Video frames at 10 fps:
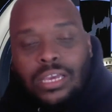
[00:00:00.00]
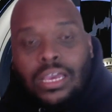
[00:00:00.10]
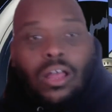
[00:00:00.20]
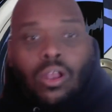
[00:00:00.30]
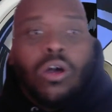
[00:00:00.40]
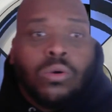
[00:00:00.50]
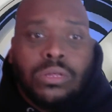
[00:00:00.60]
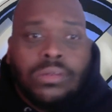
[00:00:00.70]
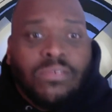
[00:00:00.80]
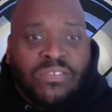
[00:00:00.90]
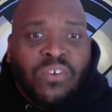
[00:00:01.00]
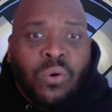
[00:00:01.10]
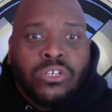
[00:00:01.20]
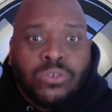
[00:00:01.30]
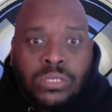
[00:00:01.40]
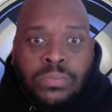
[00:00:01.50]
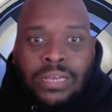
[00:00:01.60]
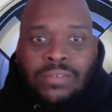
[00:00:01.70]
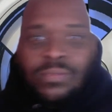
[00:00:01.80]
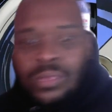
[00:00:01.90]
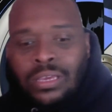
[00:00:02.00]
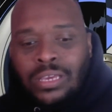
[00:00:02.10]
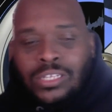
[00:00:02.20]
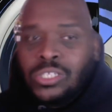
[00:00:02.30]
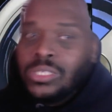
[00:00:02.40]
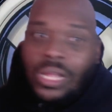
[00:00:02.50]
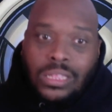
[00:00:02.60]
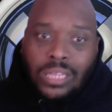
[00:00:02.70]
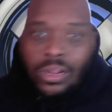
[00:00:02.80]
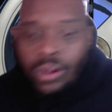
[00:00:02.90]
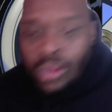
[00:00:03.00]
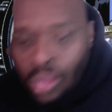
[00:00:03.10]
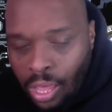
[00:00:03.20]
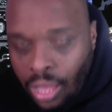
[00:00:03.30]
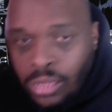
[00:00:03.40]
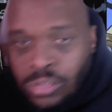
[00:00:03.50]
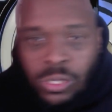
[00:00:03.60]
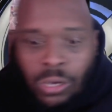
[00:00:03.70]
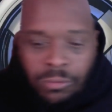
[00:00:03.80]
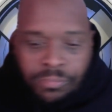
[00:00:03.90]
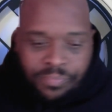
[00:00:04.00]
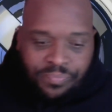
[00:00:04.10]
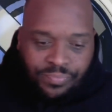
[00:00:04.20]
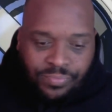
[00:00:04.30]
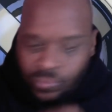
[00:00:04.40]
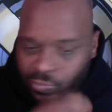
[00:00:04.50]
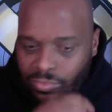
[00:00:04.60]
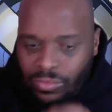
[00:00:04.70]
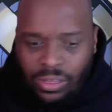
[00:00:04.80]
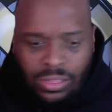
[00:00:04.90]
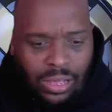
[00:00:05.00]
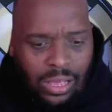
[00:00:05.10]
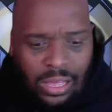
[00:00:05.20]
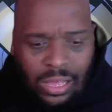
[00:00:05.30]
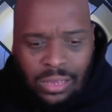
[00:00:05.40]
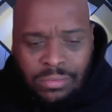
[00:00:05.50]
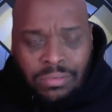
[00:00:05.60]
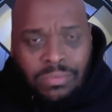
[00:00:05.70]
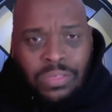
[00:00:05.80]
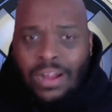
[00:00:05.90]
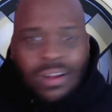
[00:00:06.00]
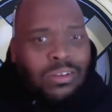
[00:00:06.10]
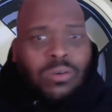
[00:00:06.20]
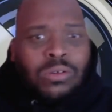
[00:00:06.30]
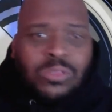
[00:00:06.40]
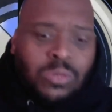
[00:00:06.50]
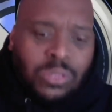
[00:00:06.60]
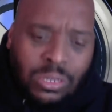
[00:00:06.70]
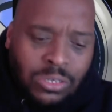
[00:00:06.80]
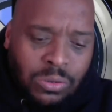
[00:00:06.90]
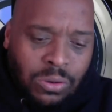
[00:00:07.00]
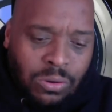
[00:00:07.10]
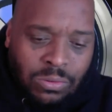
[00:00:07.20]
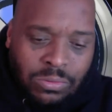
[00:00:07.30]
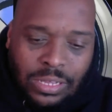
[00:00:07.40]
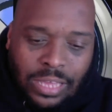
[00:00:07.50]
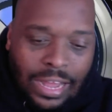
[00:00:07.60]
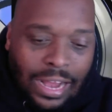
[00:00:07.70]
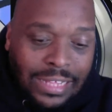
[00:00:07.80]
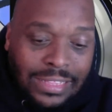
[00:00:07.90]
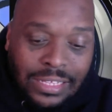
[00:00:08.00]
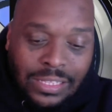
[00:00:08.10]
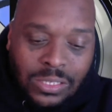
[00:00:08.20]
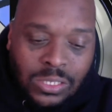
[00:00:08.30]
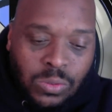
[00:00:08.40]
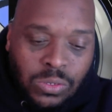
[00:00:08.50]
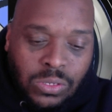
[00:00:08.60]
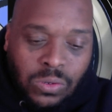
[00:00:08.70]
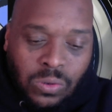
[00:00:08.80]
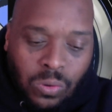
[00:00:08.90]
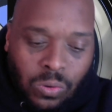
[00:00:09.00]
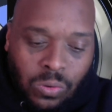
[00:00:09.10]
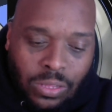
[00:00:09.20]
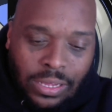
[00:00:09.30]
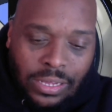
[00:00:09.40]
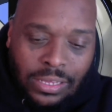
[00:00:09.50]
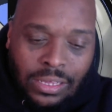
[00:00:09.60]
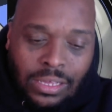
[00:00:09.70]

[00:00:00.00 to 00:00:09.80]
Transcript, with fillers: along with Forge, respectively. He's just not there. So uh they're going through they're doing their own thing. And I think this is really cool. Like